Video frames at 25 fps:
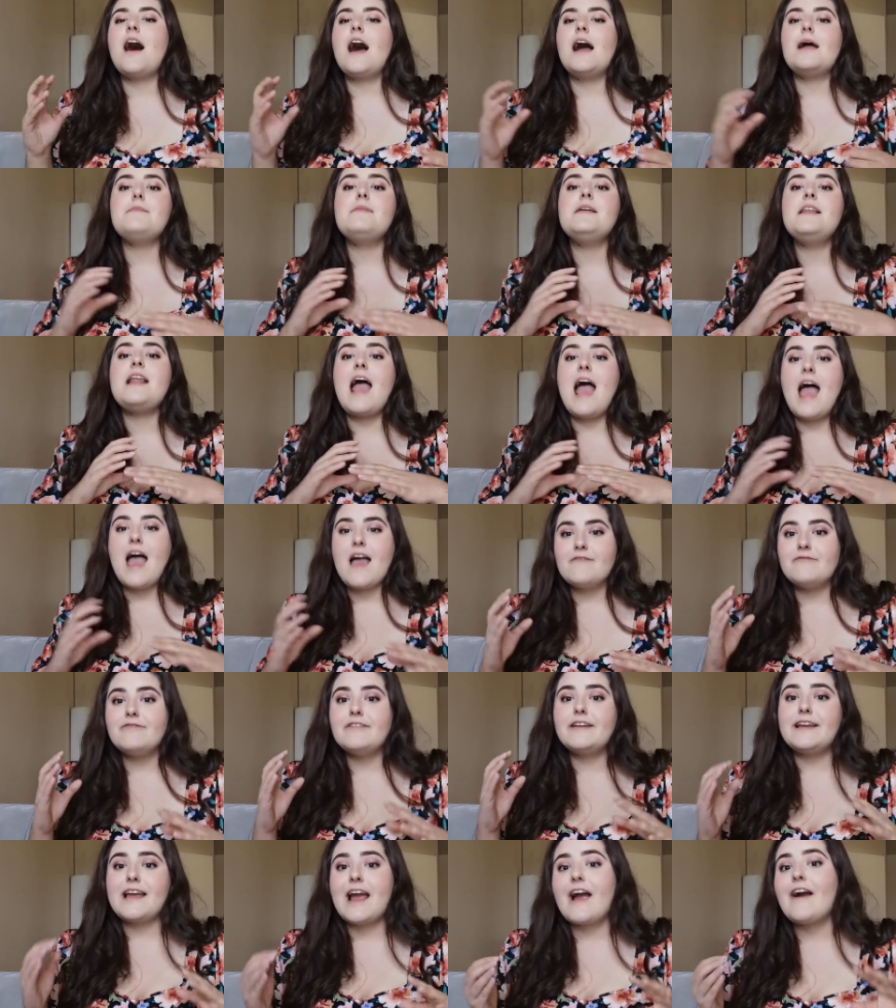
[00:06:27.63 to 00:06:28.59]
I mean
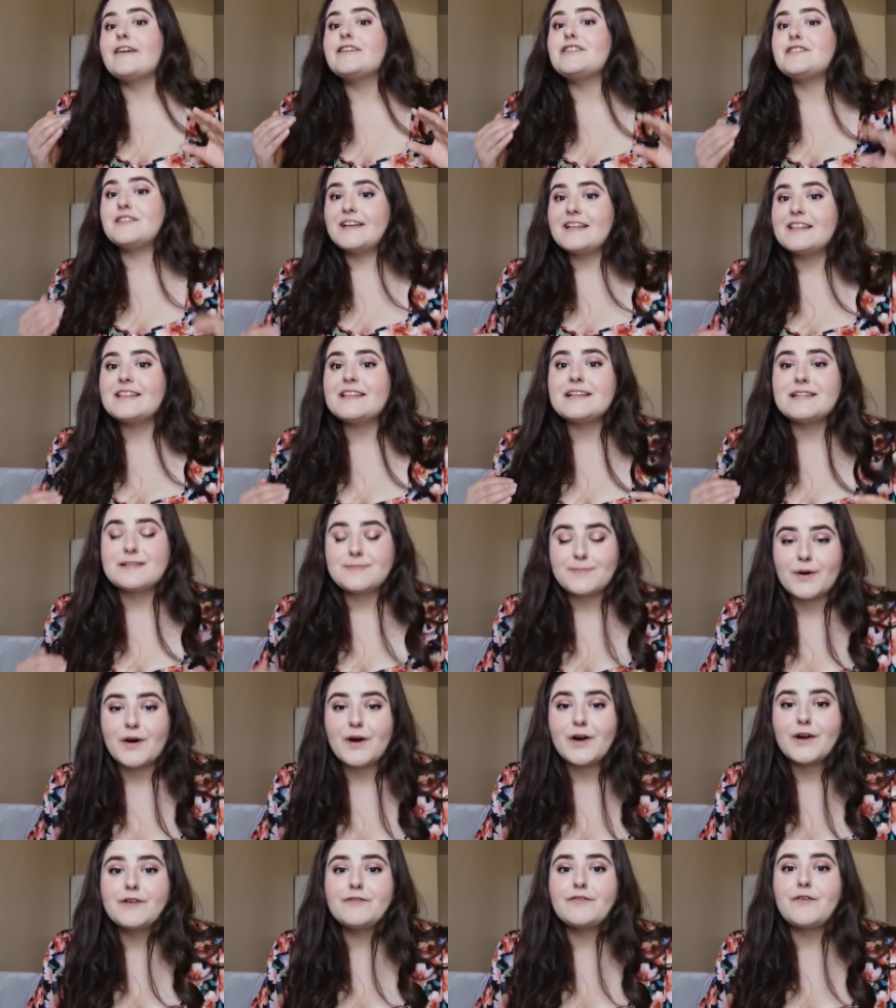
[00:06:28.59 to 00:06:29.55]
every character in this
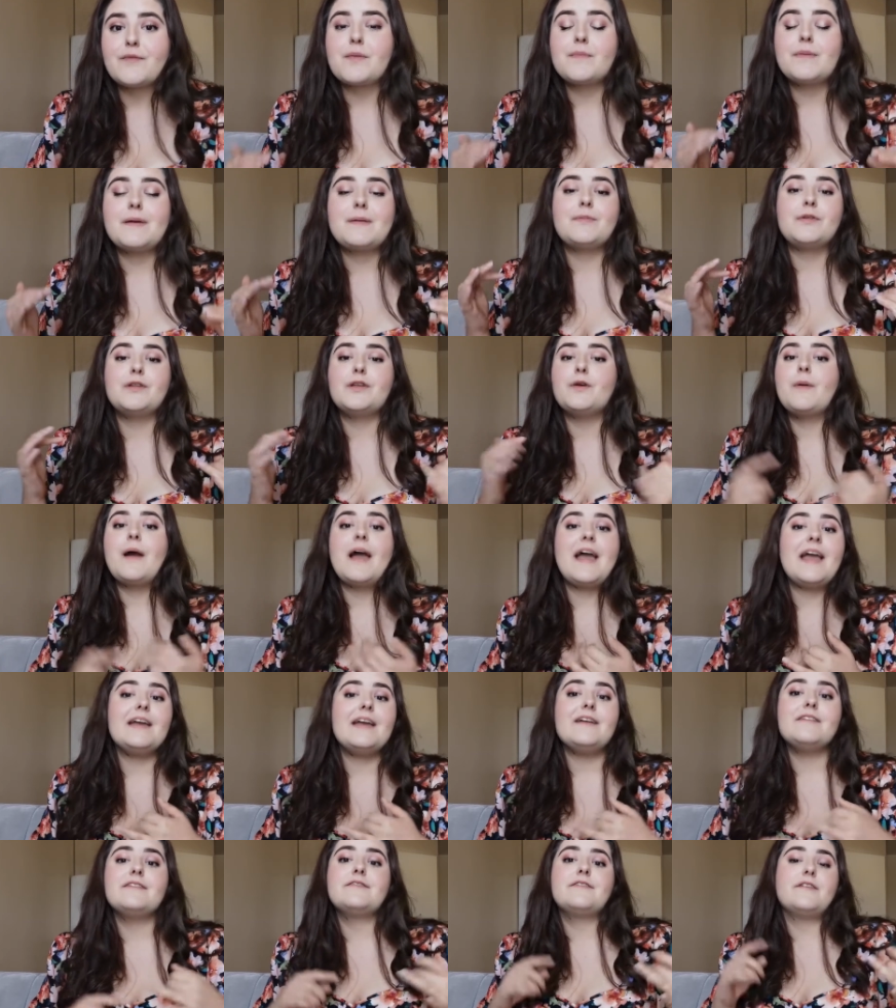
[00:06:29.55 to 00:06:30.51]
book, from the people you
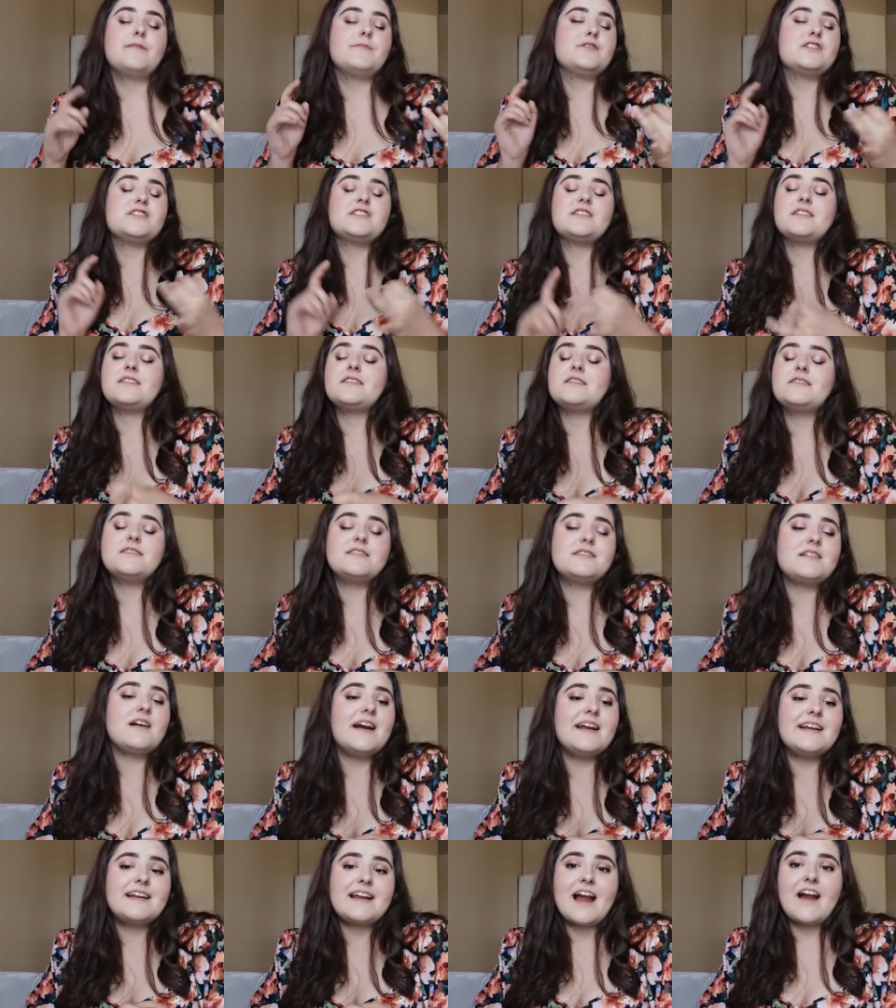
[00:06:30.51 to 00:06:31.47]
hate, from just the
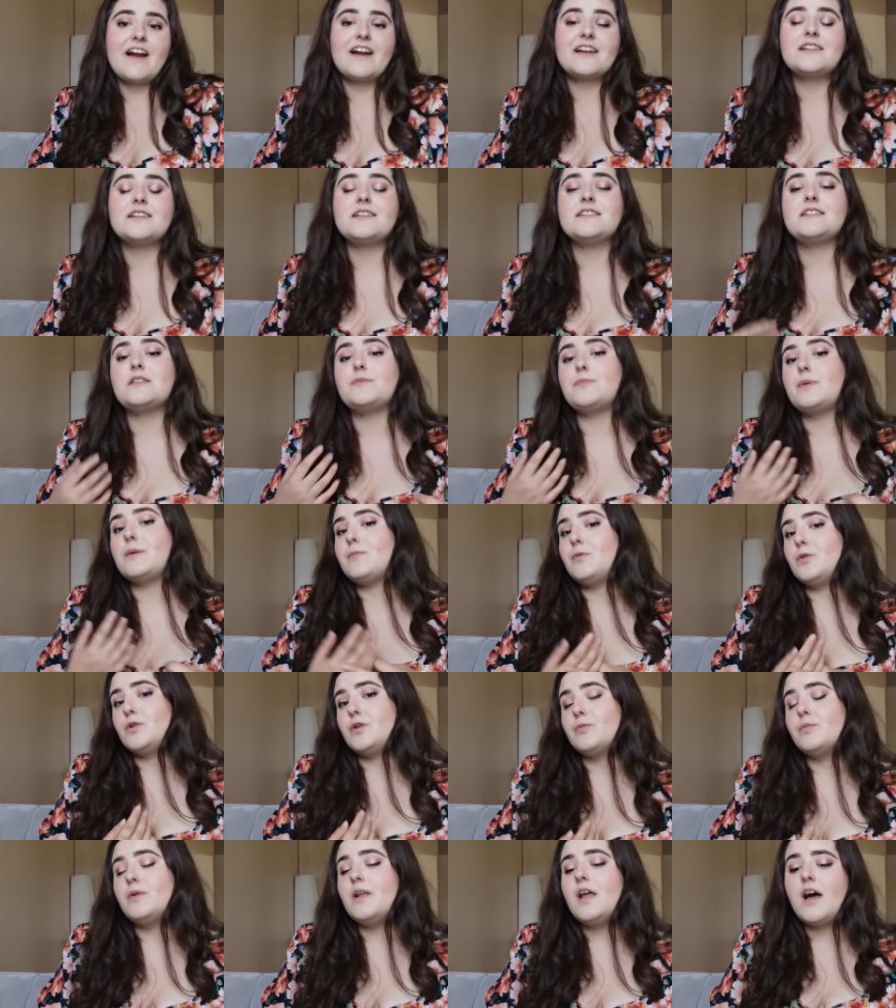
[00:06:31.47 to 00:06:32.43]
side characters, the people
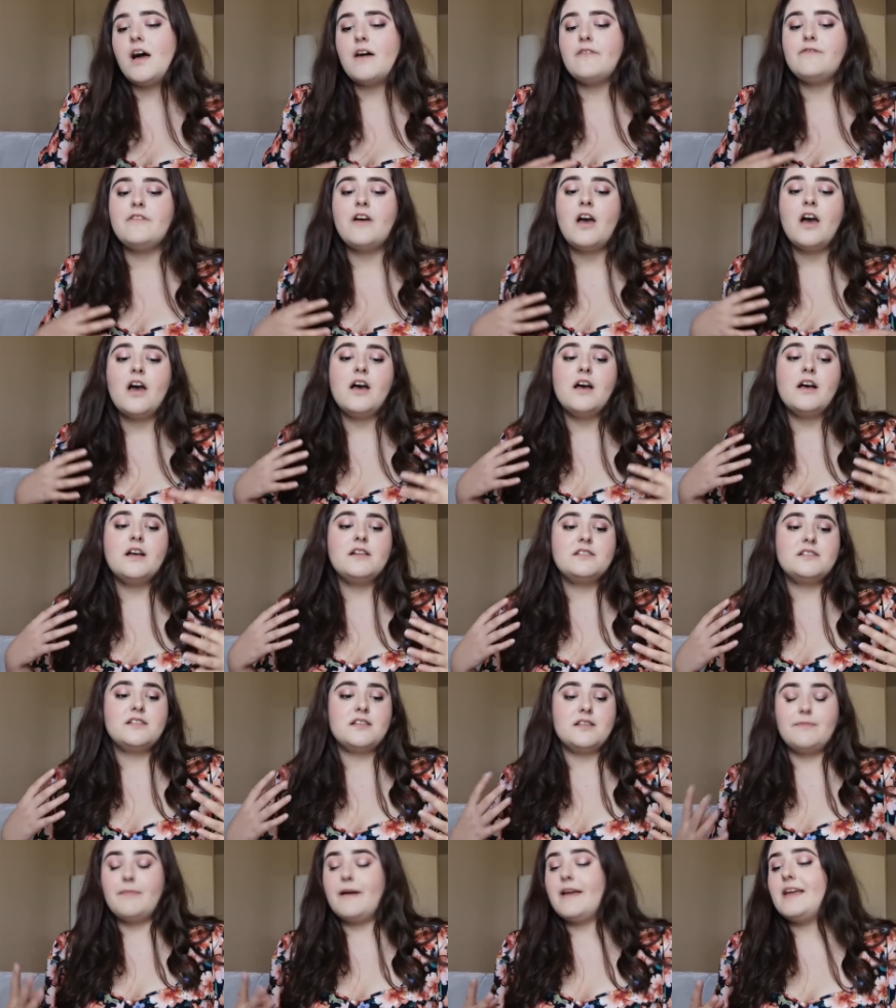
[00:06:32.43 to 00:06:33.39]
you love,
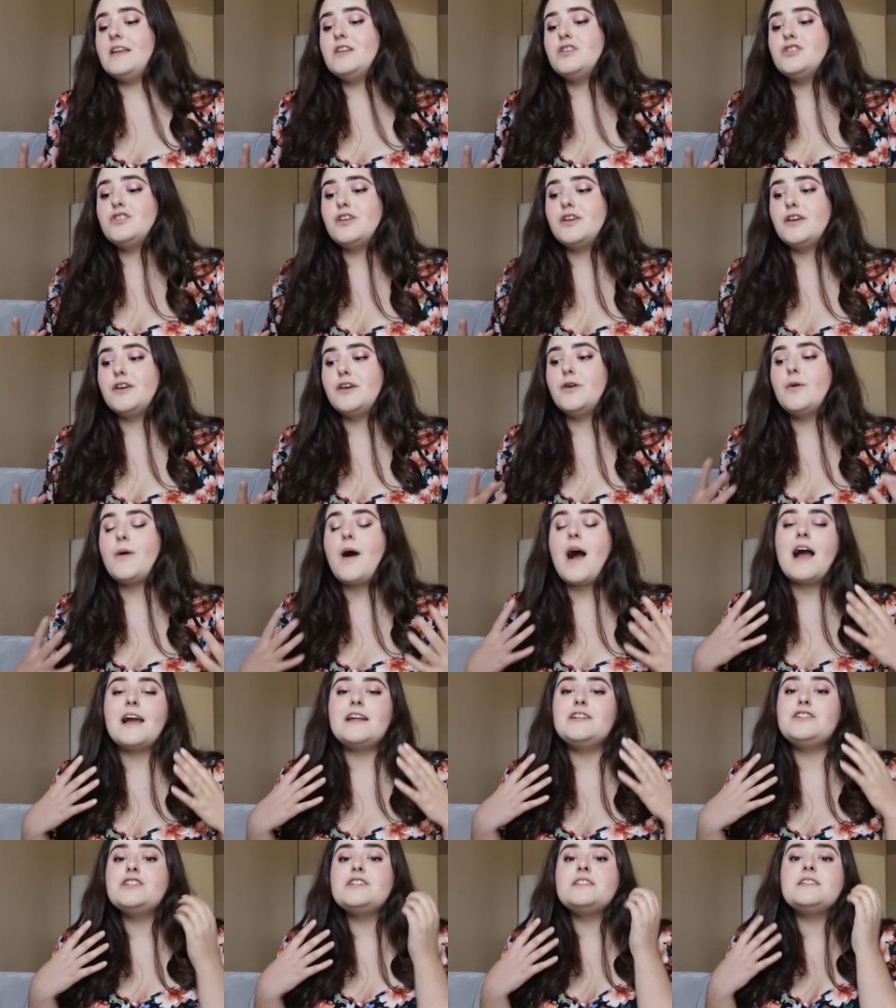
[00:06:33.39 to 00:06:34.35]
to the main two.
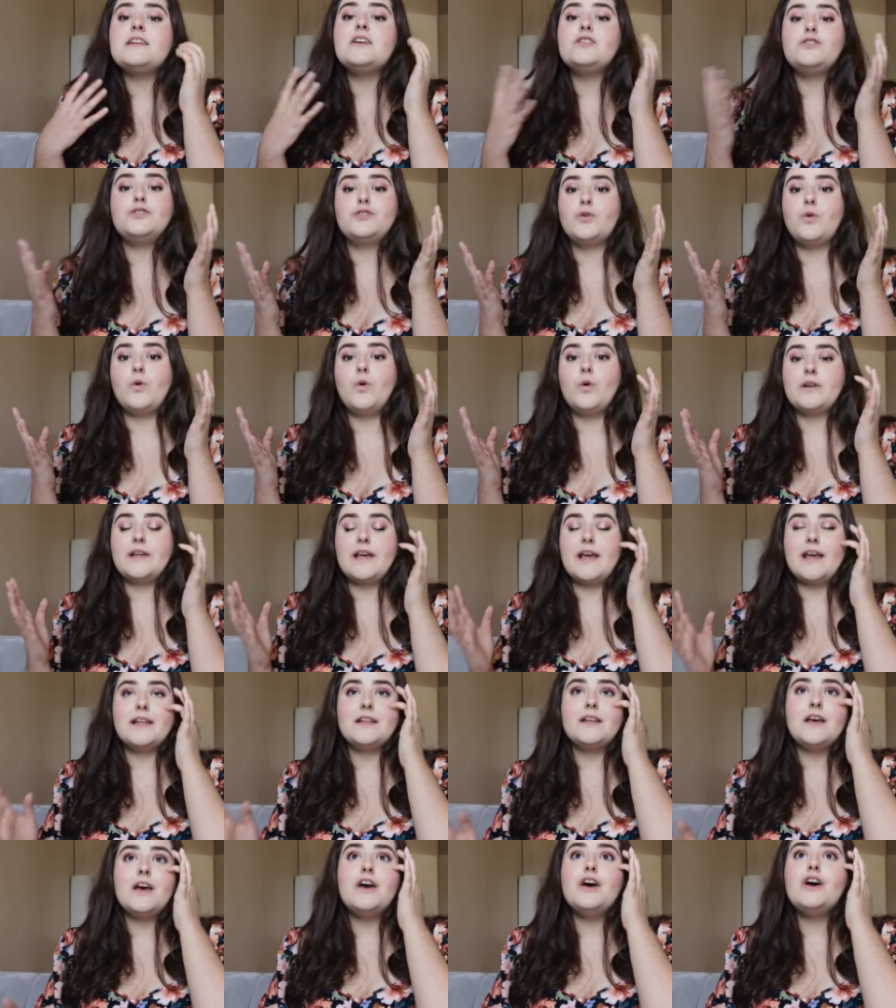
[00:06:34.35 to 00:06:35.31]
I just adored
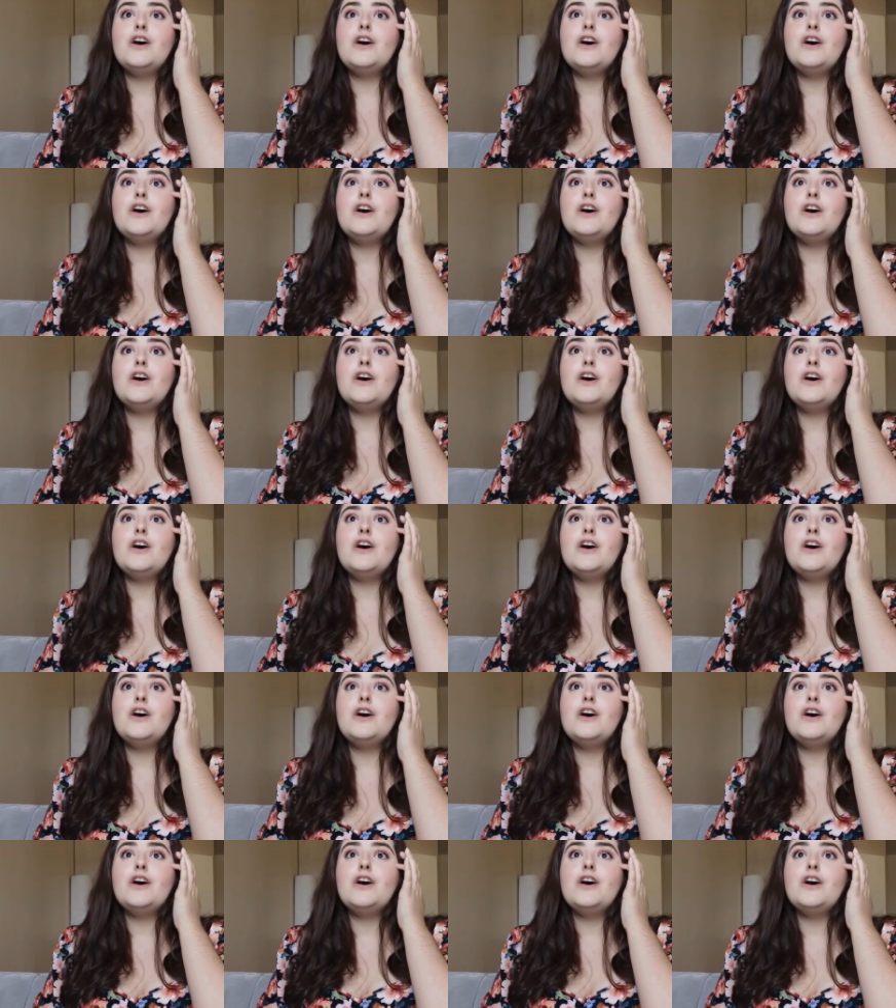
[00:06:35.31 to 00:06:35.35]
it.